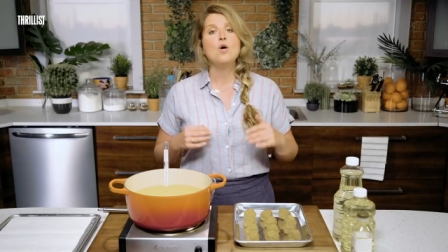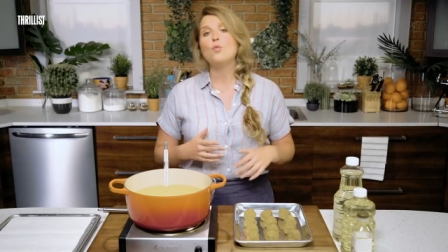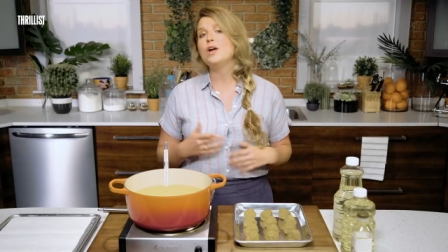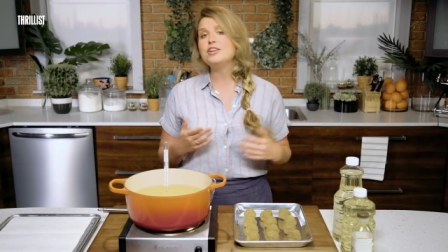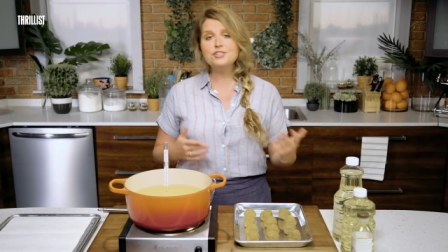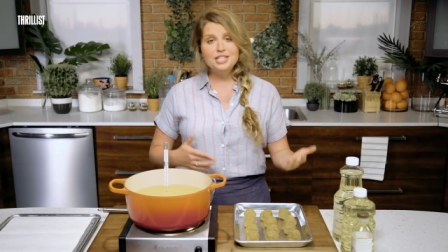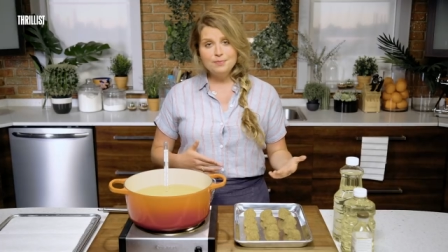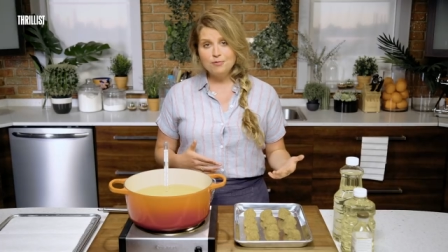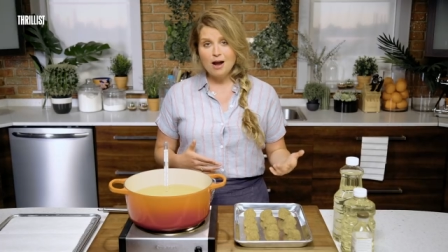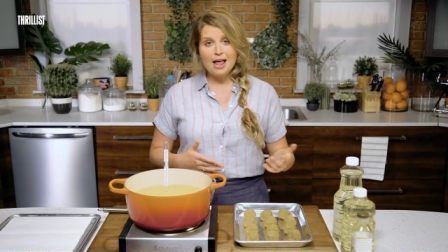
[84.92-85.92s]
When you're
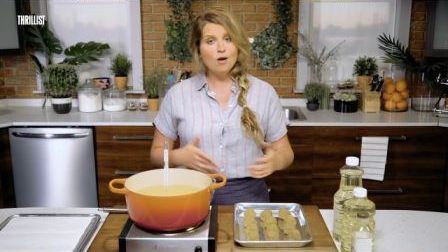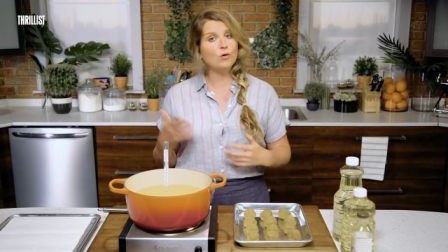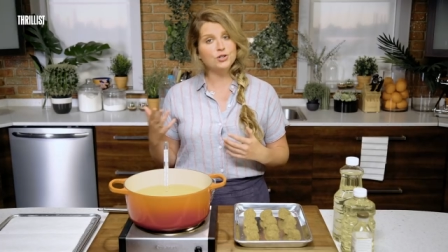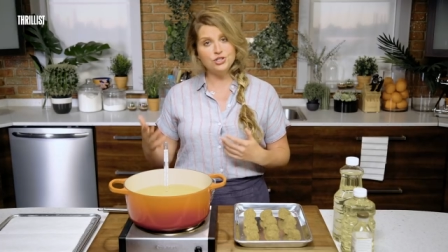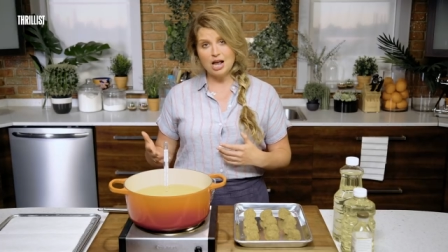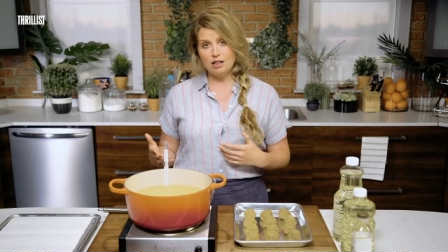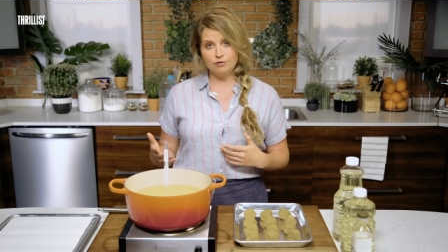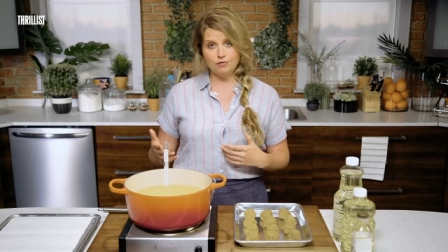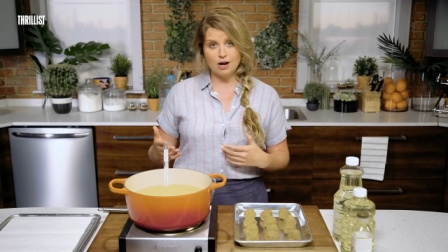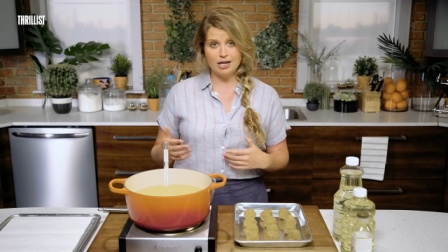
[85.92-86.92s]
deep frying or
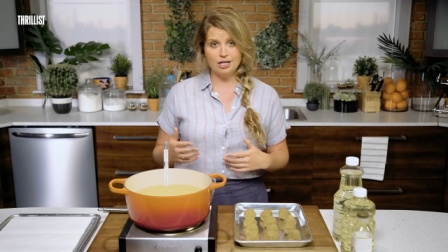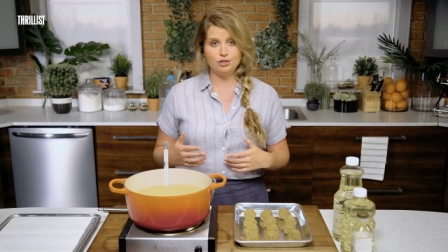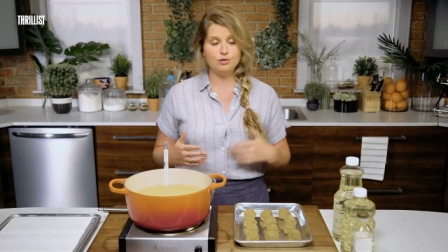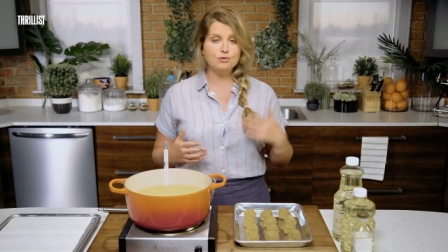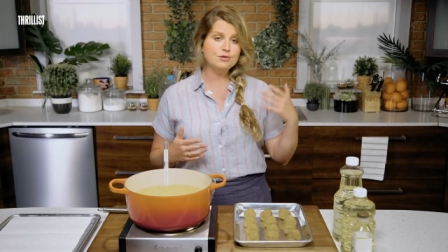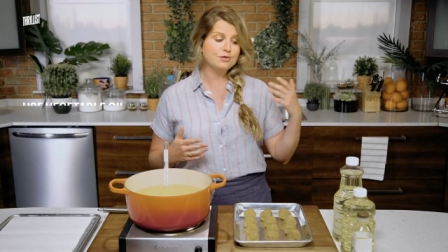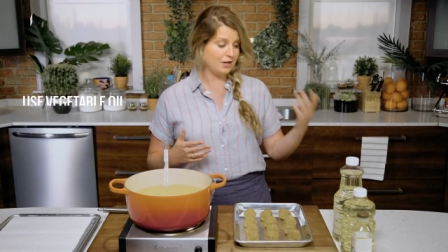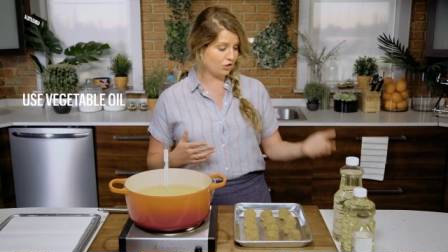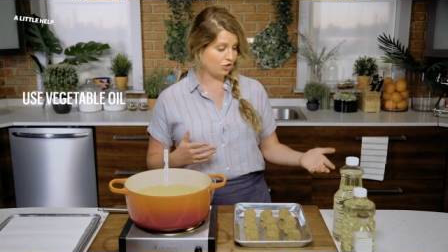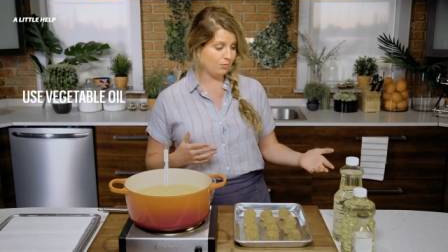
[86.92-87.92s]
shallow frying, use
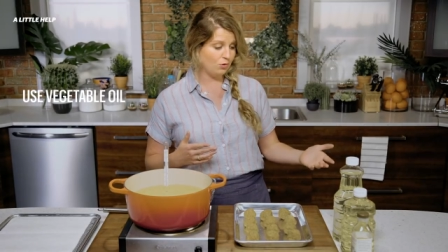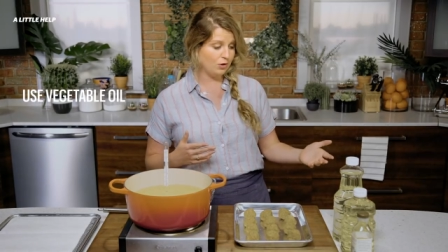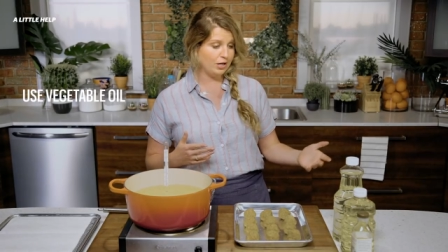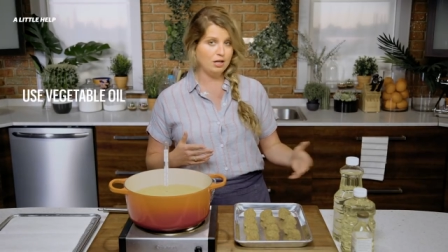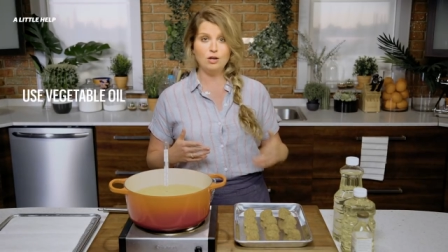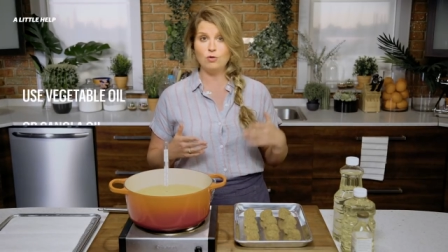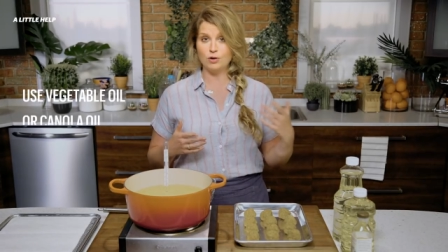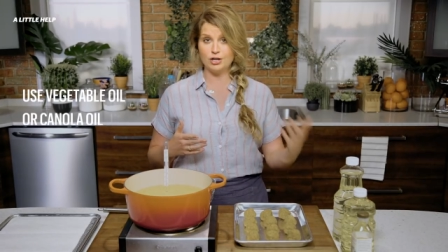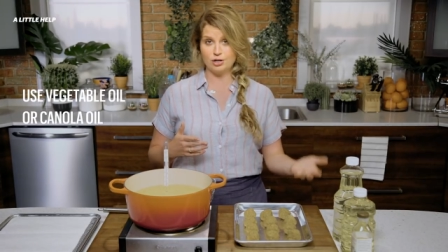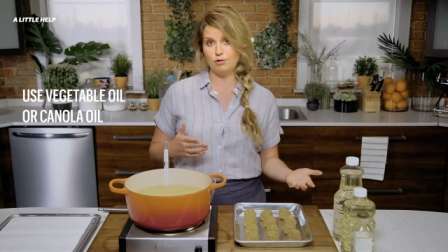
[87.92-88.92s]
vegetable oil
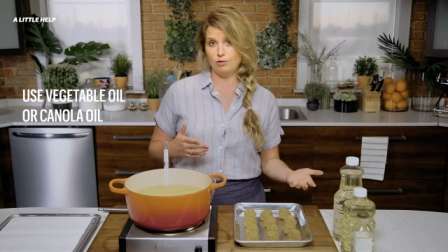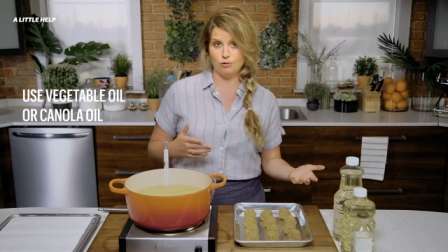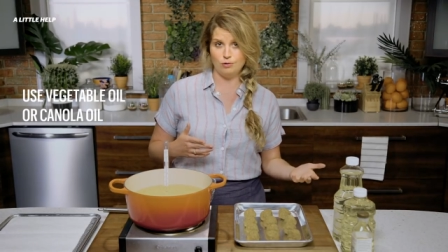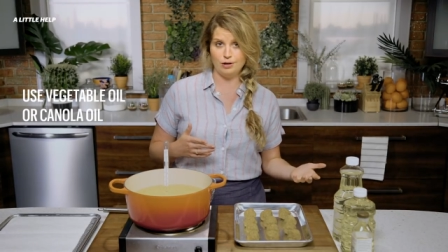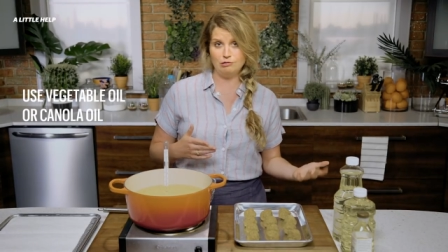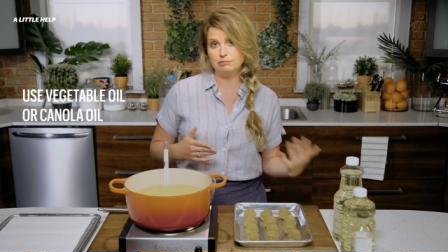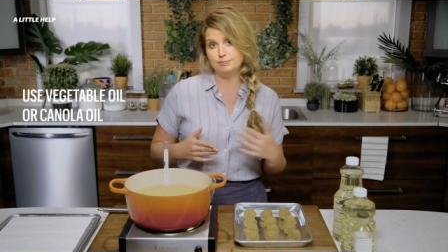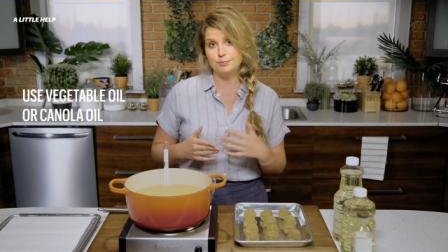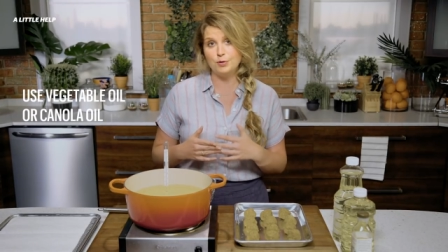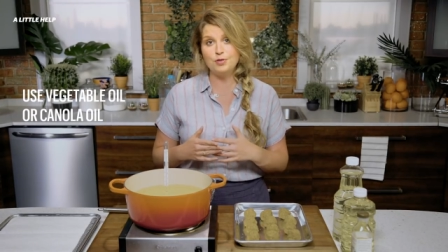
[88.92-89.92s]
or canola oil.
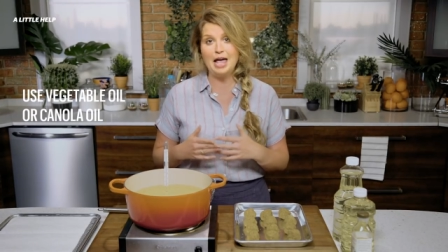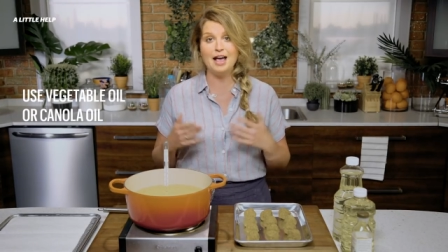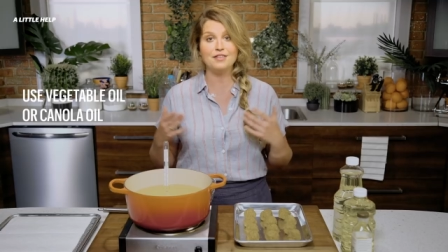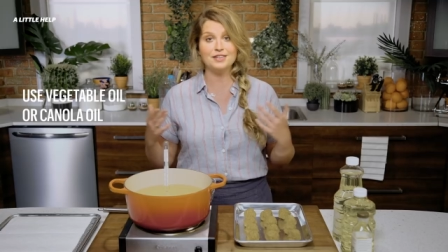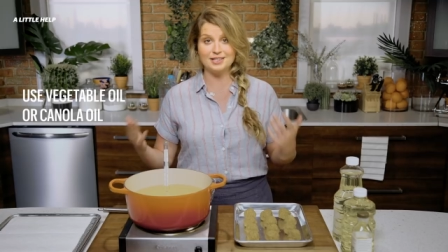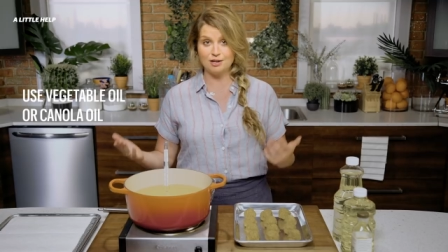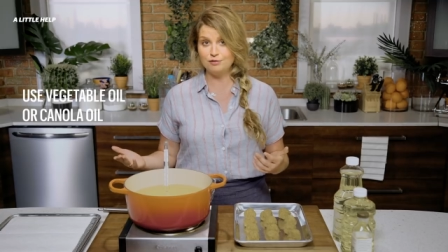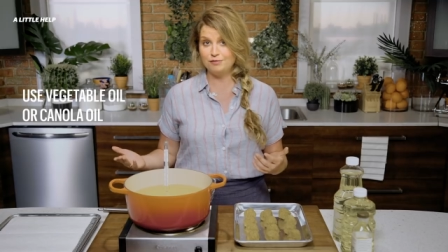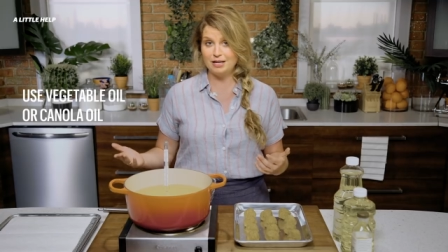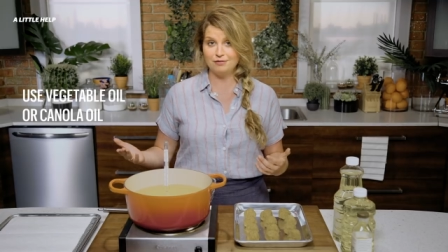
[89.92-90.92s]
Both have a
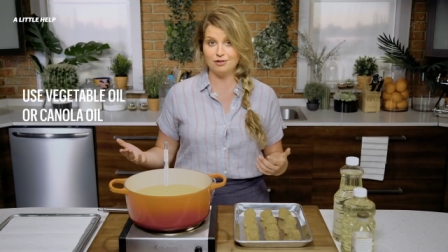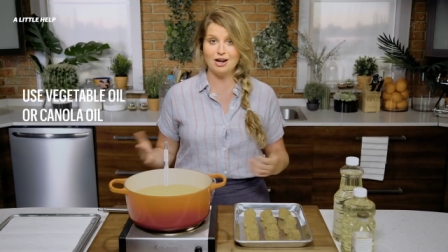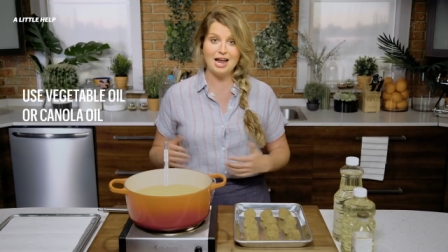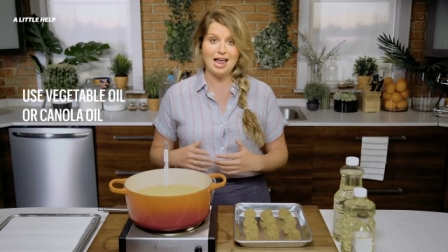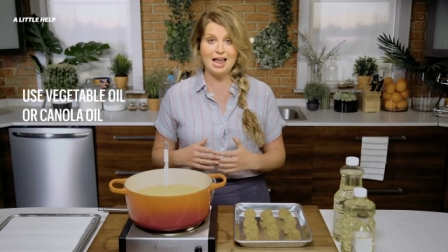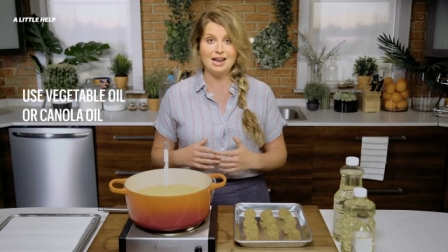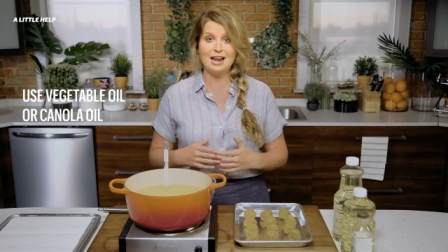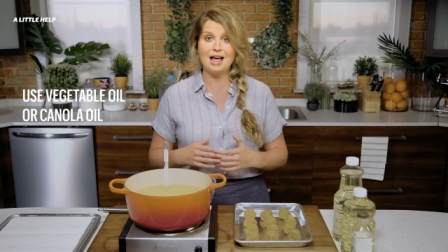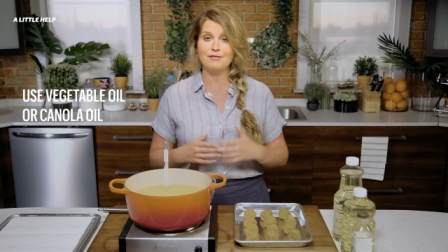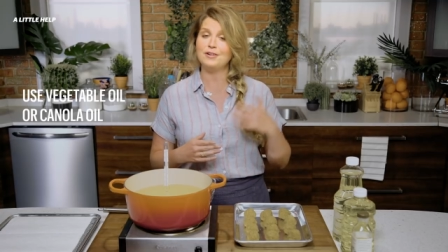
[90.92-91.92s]
subtle flavor
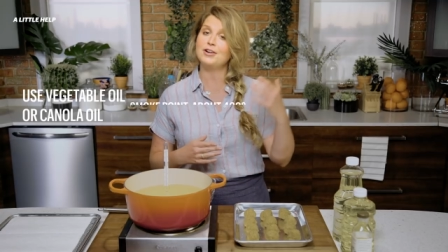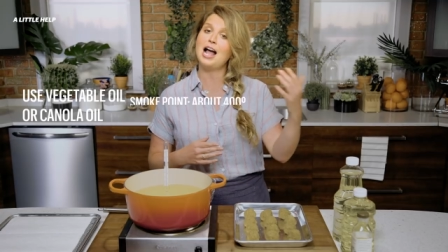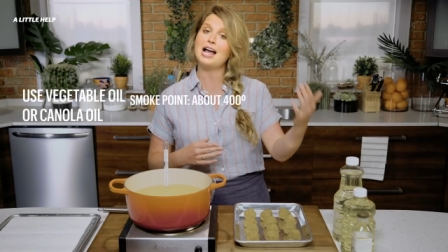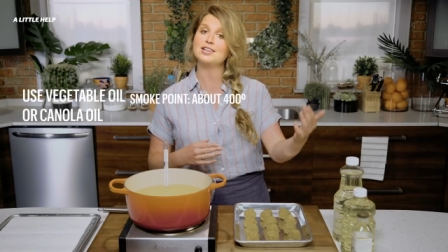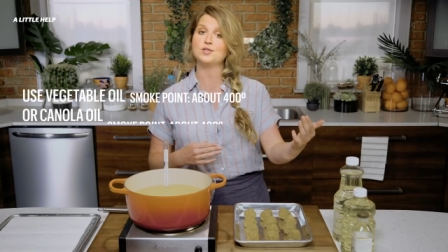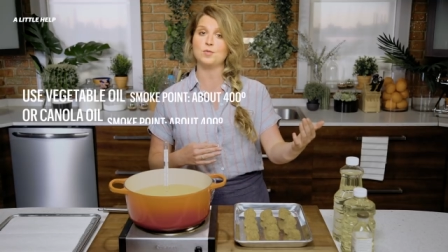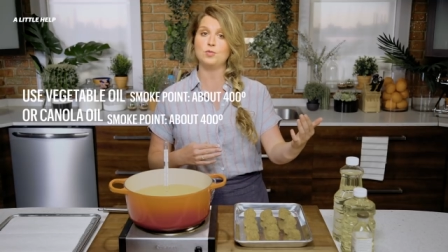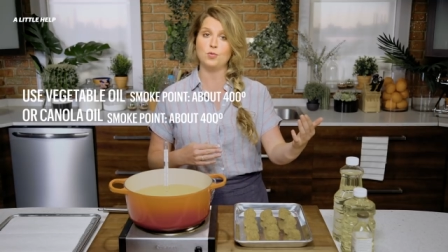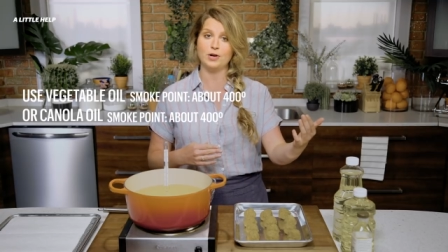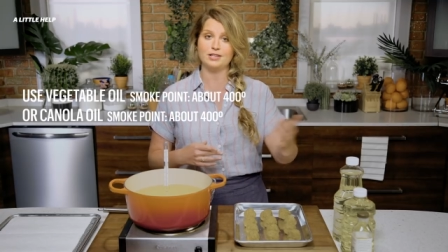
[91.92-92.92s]
and have very high
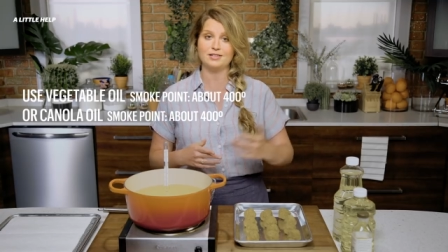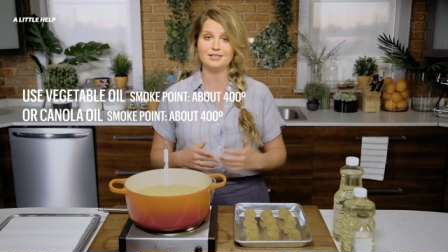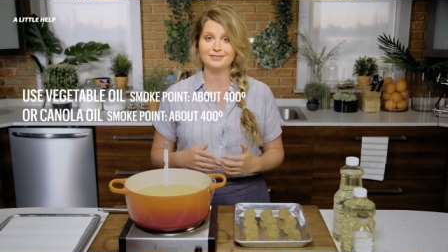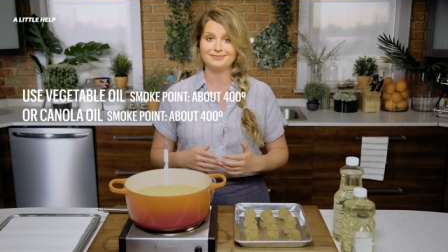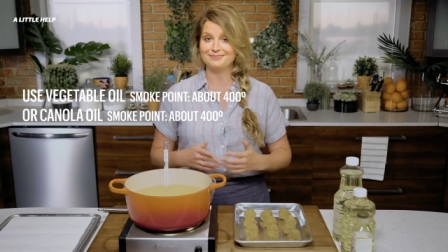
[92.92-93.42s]
smoke points.